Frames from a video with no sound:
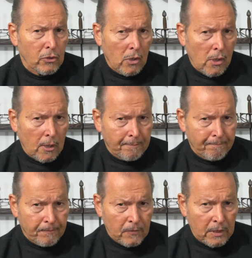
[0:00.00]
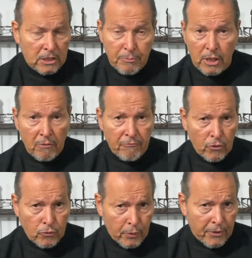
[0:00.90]
Law, not to be
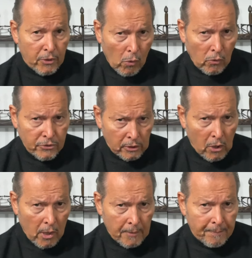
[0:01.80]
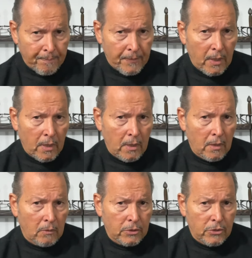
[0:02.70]
confused with Cole's Law,
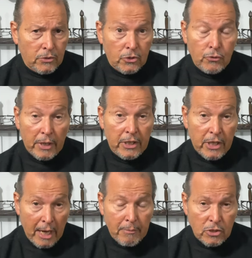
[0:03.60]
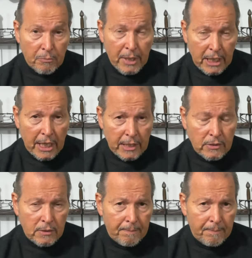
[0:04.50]
which is shredded cabbage and mayonnaise.